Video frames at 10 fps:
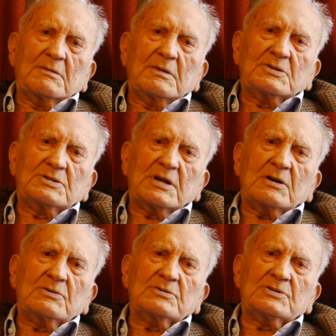she
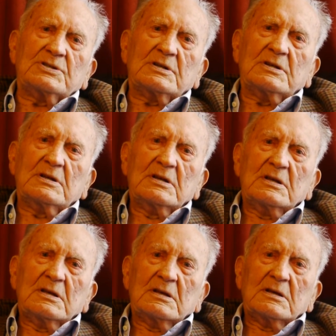couldn't.
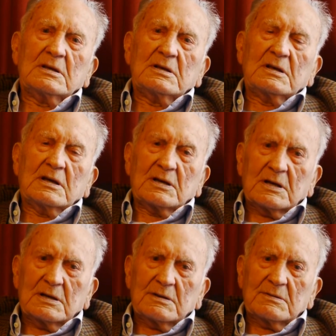
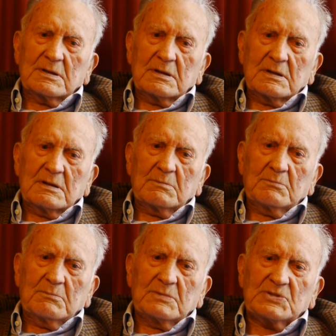Uh,
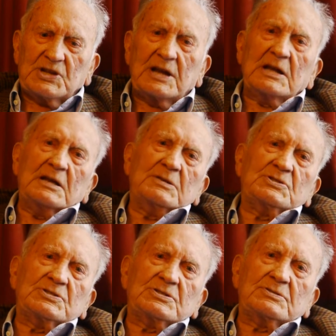Jenny,
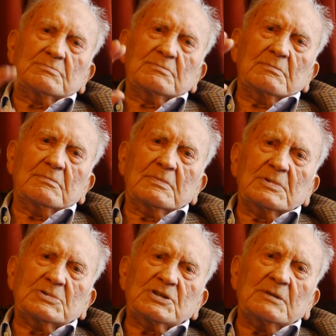
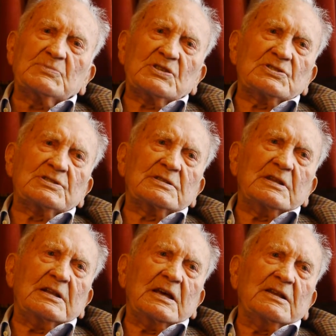James's
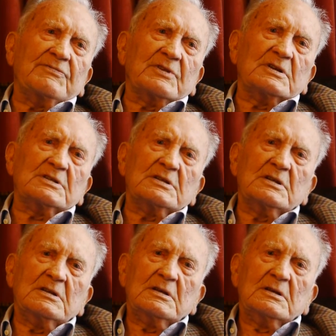lady friend,
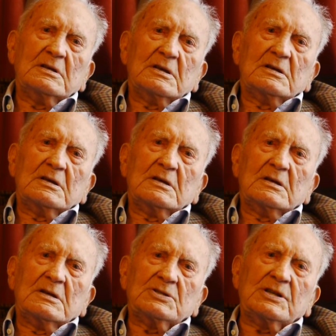
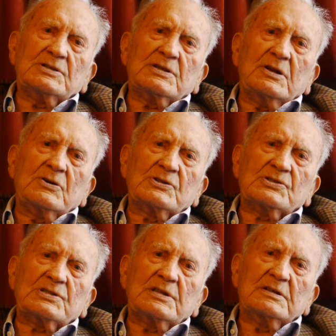she's a
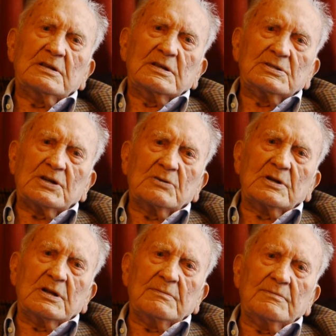nurse down
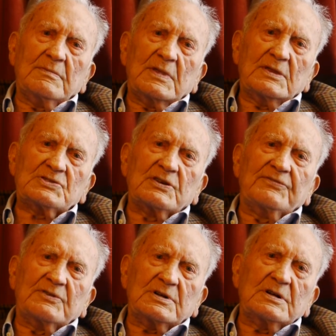in
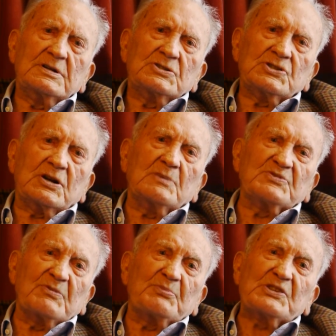Suffolk. She comes
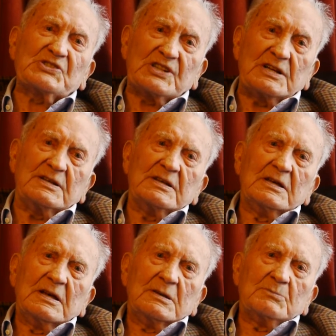from Bristol.
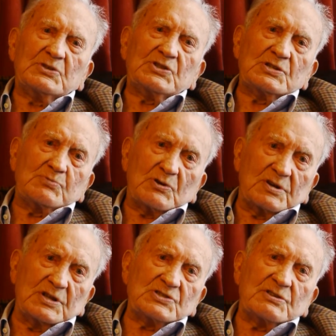She's working
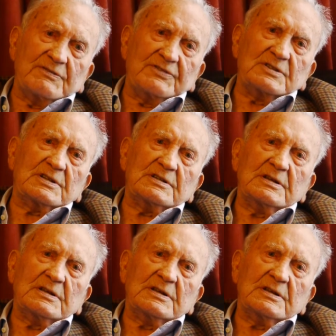in Suffolk,